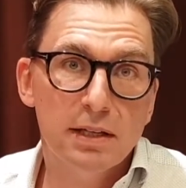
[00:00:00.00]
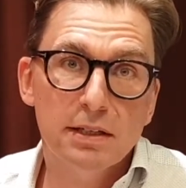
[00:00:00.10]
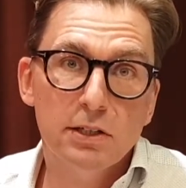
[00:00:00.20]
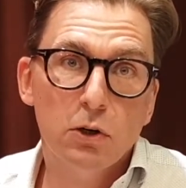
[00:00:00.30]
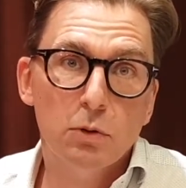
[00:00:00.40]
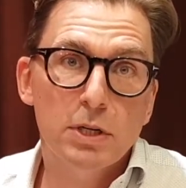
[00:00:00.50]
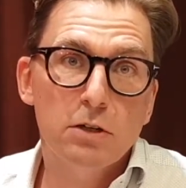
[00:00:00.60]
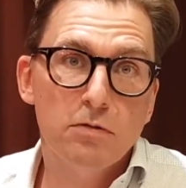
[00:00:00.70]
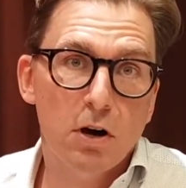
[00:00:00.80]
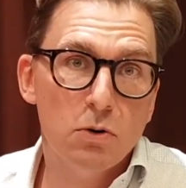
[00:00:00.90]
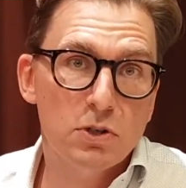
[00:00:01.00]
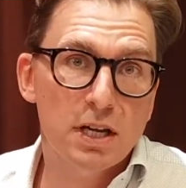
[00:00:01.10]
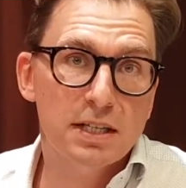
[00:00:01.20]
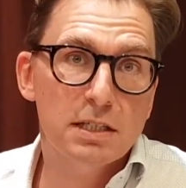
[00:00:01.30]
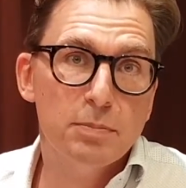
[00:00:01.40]
and the economy grows
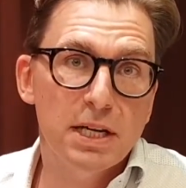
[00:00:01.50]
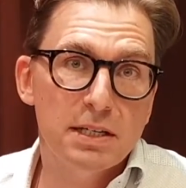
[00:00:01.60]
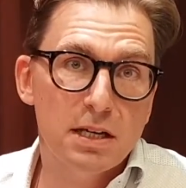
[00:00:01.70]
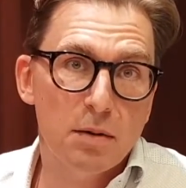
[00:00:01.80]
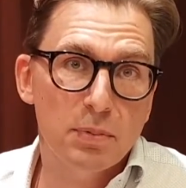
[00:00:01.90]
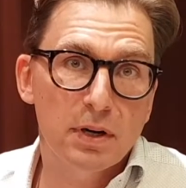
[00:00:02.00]
and speeds up,